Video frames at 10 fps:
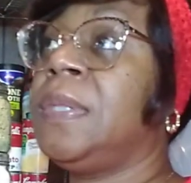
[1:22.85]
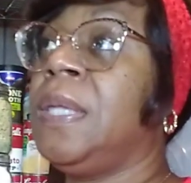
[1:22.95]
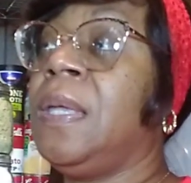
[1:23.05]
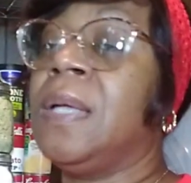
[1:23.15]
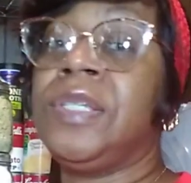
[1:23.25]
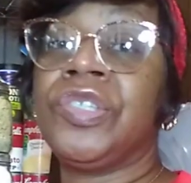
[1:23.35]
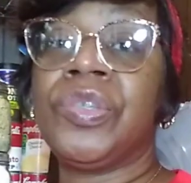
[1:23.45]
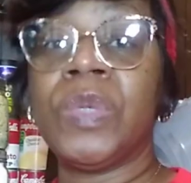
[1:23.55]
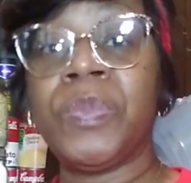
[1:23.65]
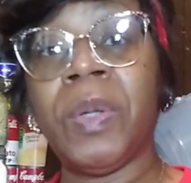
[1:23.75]
the
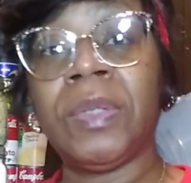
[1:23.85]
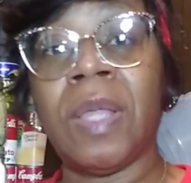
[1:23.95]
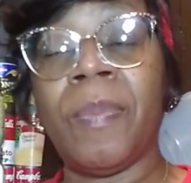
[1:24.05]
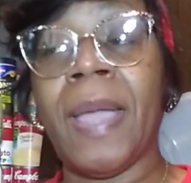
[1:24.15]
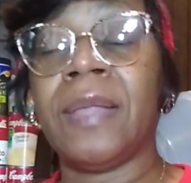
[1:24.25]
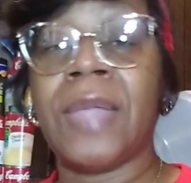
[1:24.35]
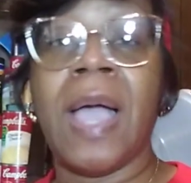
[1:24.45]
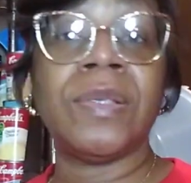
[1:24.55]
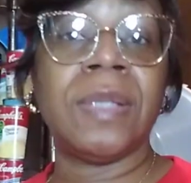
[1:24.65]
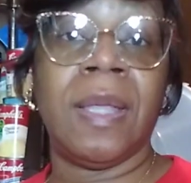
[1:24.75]
addition was built on the back of the
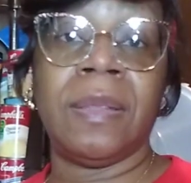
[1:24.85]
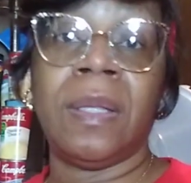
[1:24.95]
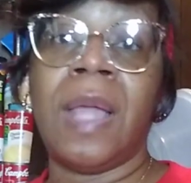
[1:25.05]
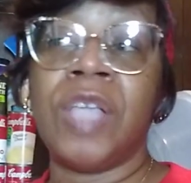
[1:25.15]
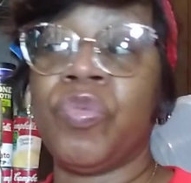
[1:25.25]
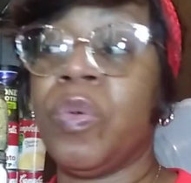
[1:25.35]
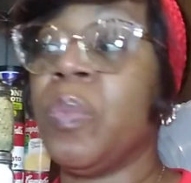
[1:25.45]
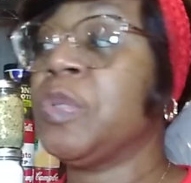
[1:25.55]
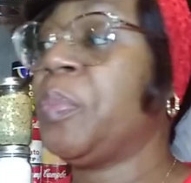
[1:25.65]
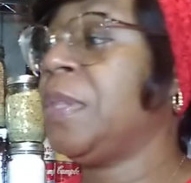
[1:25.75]
house and the laundry
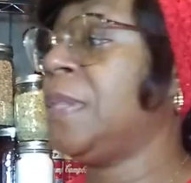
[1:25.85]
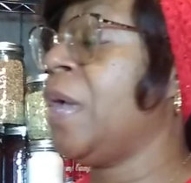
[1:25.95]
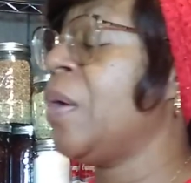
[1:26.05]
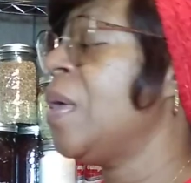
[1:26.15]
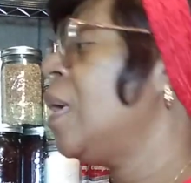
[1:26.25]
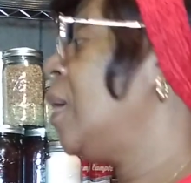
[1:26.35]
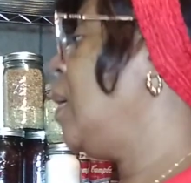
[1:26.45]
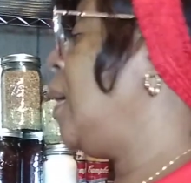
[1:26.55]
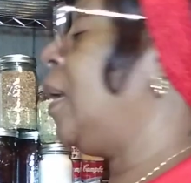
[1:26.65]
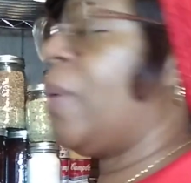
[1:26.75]
room was put there.
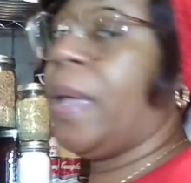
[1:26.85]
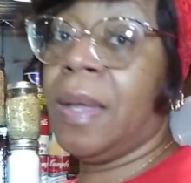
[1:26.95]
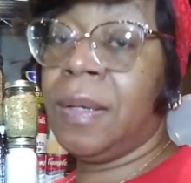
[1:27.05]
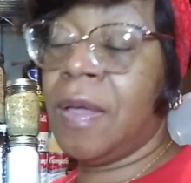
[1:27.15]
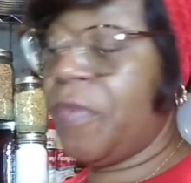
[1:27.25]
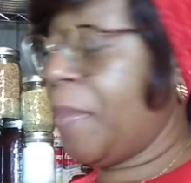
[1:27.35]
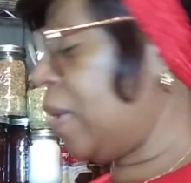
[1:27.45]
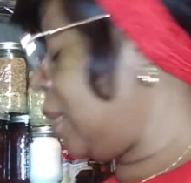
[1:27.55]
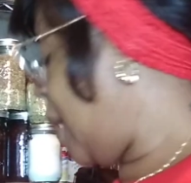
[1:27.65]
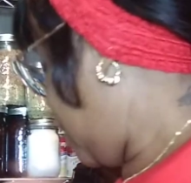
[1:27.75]
Anyway, enough
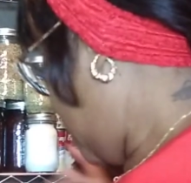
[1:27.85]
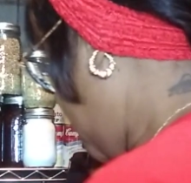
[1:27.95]
about that.